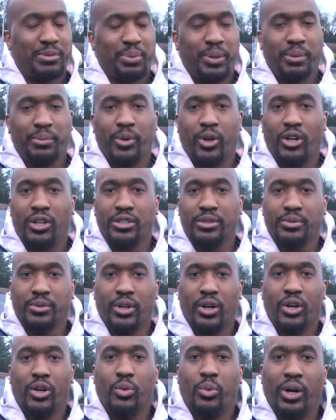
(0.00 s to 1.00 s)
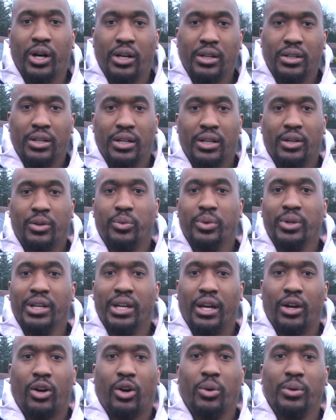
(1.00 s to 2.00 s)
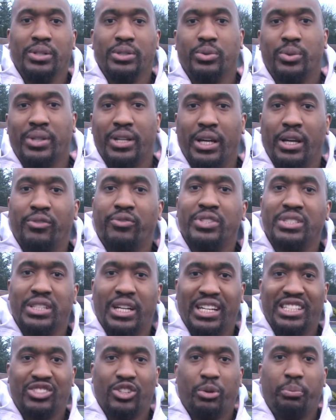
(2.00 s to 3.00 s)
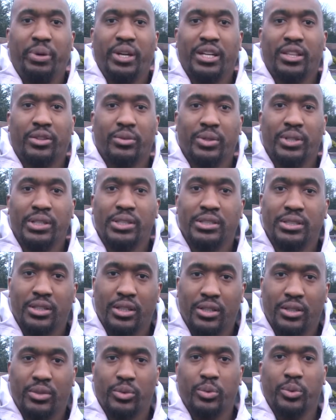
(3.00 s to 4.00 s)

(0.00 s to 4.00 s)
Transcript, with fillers: Spring ball's going well. Uh, we always want to emphasize our big three, so